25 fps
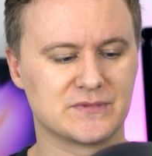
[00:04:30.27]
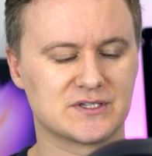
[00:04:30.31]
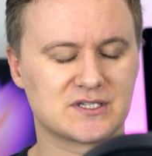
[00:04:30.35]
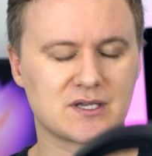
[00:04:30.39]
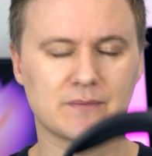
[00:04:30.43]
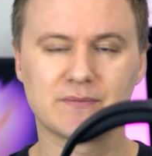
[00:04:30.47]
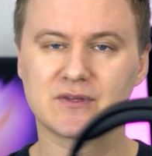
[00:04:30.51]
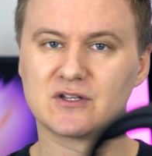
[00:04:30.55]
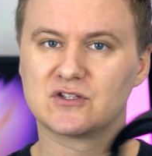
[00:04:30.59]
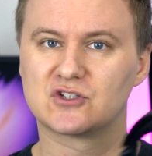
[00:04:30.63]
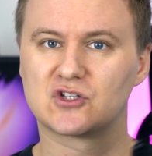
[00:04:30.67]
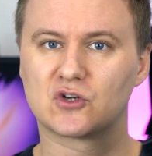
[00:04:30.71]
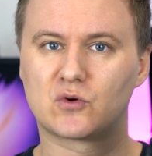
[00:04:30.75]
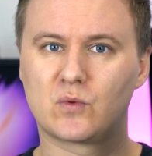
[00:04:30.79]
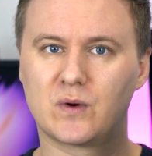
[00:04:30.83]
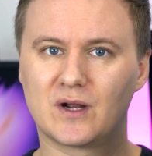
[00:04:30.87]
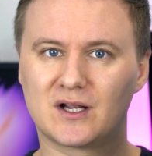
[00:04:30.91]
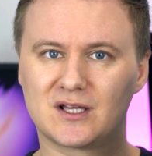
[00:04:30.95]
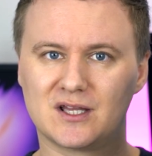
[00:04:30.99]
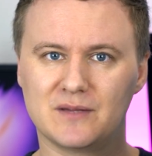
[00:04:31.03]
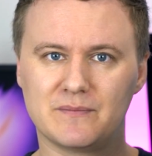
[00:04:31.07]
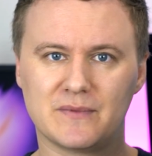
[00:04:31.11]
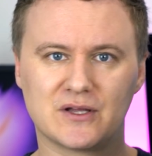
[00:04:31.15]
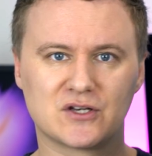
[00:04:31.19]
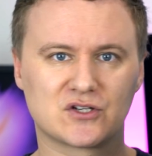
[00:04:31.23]
Something to
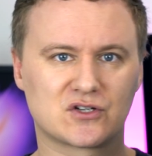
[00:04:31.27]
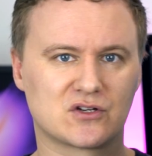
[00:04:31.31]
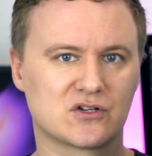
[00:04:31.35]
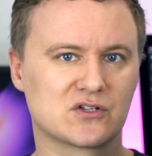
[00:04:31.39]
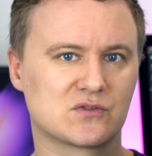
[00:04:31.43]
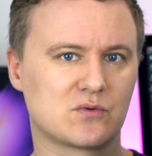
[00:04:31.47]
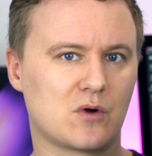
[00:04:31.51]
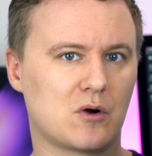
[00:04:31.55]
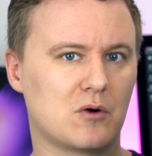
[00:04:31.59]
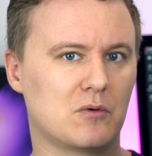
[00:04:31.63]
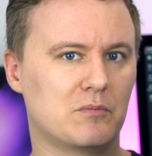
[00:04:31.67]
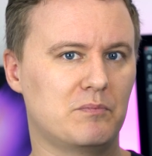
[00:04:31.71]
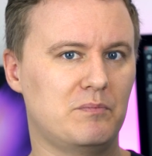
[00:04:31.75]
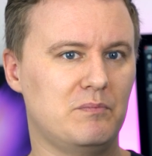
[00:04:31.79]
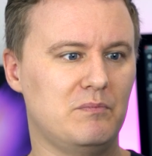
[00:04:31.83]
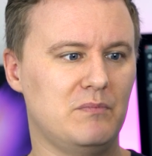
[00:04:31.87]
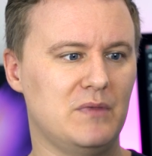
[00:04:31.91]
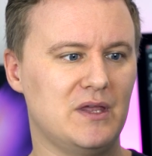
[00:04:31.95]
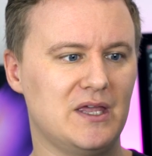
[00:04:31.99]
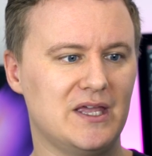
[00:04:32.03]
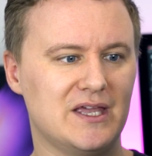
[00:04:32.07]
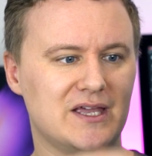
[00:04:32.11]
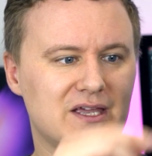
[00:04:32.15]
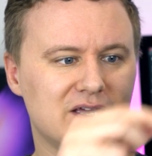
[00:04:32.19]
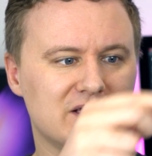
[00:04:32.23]
quickly mention as well
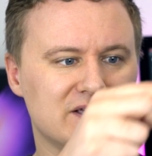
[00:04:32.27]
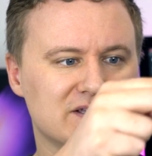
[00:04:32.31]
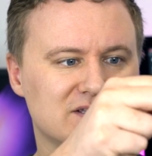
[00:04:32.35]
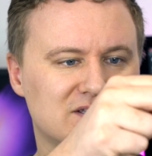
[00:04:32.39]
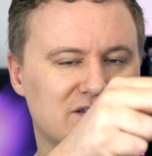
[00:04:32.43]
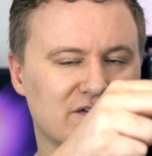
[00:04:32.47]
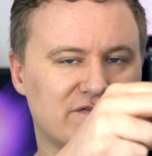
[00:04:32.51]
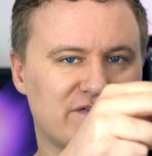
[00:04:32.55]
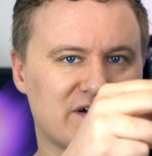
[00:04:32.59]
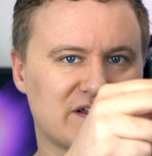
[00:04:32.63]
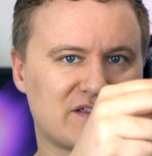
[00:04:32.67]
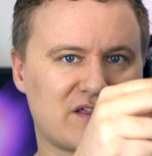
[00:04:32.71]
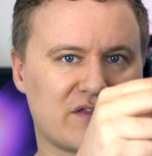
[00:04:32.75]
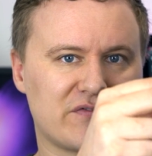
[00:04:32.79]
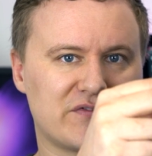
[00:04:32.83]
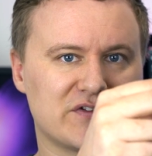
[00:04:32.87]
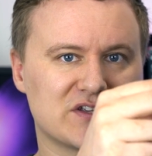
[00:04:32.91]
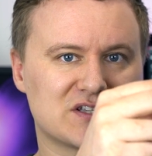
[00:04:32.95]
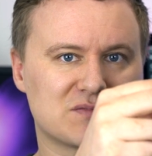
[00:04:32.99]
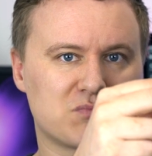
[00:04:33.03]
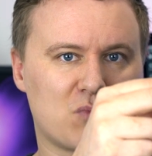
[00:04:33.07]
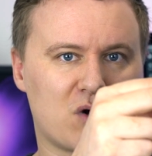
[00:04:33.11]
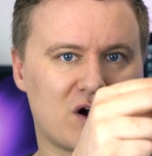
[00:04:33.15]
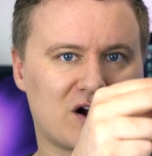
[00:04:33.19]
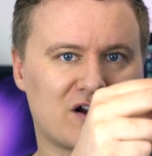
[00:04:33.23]
is the fact that
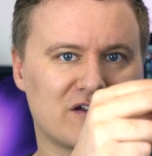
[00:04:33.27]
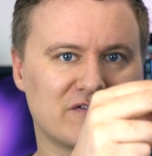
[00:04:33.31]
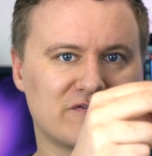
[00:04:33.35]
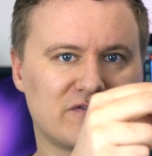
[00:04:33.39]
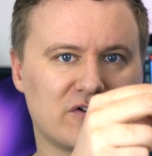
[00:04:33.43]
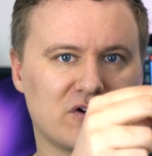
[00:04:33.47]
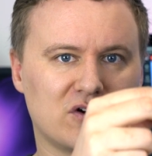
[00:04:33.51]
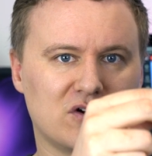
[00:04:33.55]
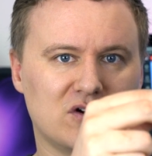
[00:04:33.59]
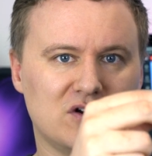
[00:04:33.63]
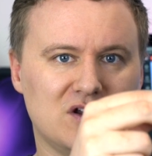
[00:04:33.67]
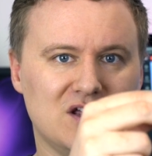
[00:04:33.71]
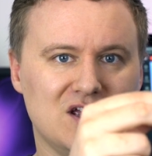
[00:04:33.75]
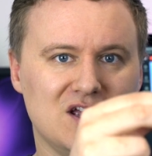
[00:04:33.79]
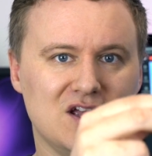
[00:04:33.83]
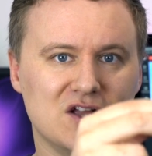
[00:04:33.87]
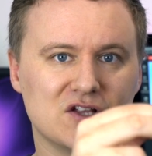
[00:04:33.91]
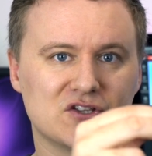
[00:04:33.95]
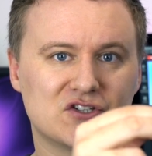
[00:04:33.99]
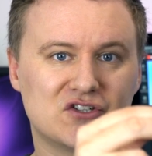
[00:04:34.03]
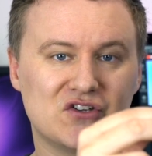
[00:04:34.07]
this microphone,